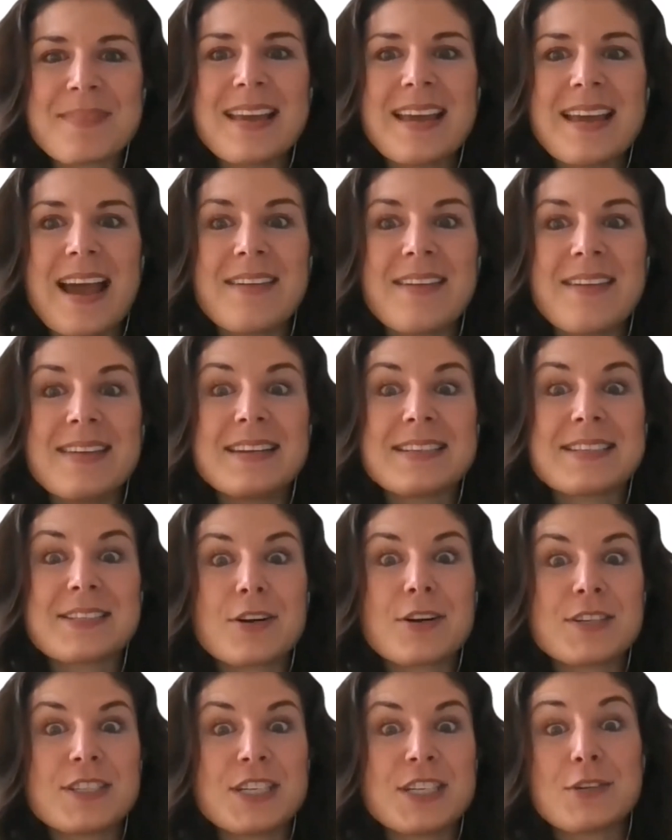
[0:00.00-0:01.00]
And these are
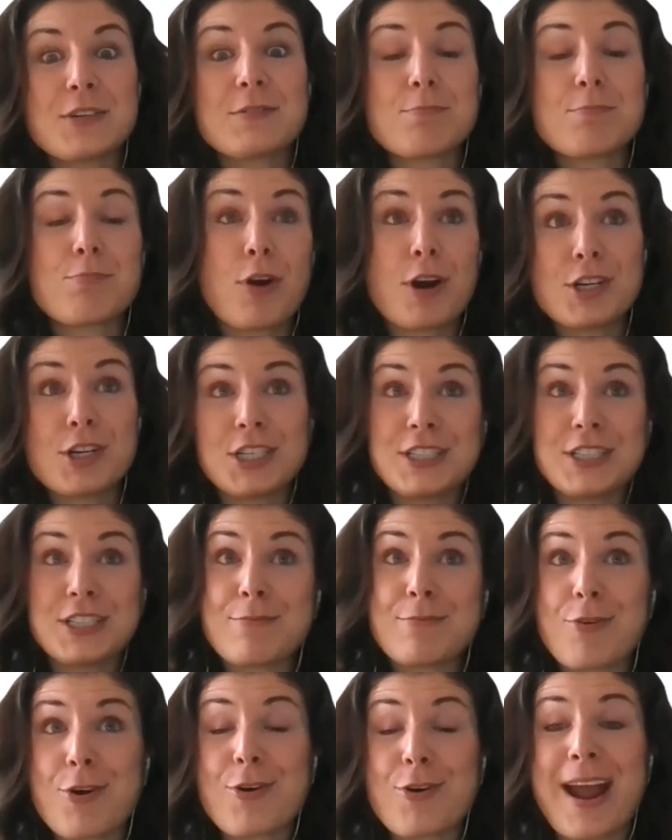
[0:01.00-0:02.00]
such projects and
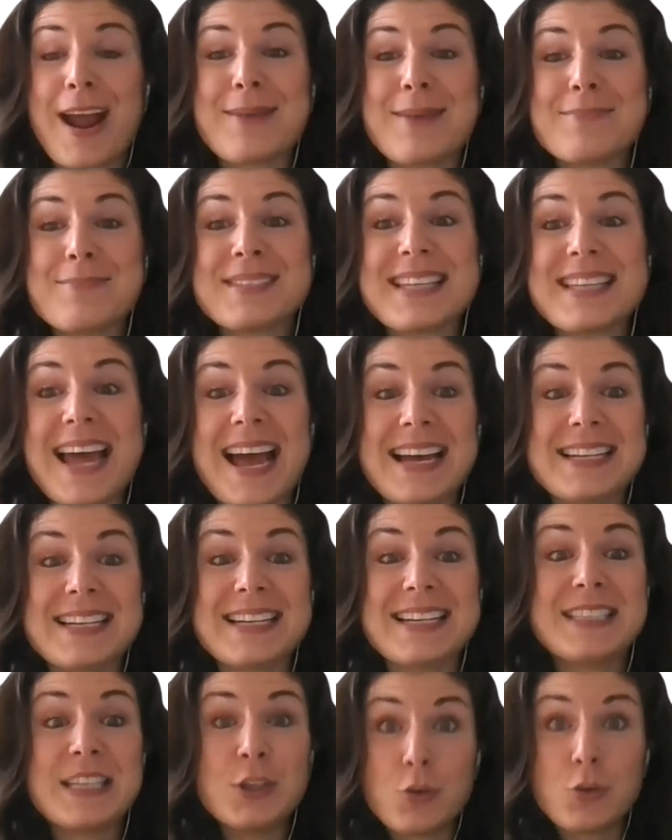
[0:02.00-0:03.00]
programs as
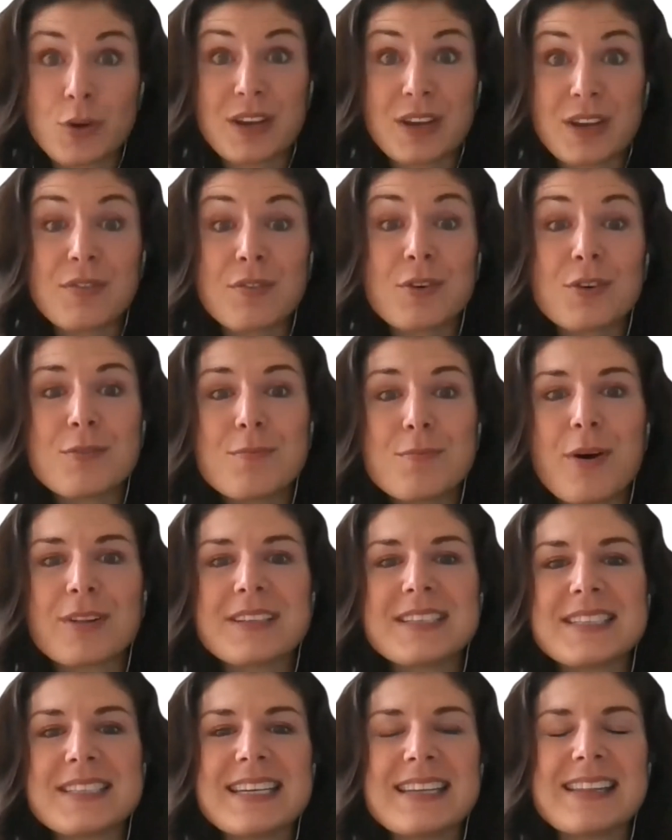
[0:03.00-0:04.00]
the Nordic Food
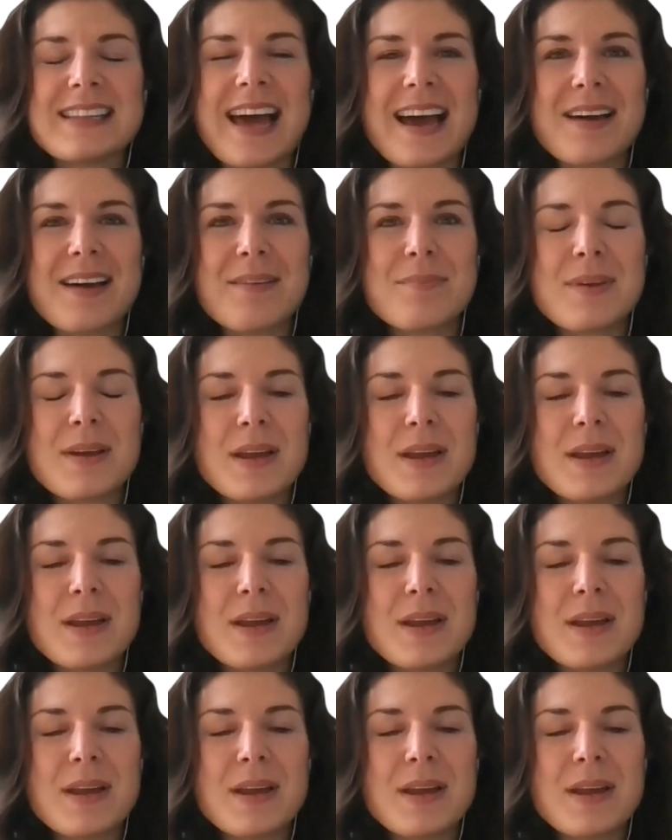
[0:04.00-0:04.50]
Policy Lab,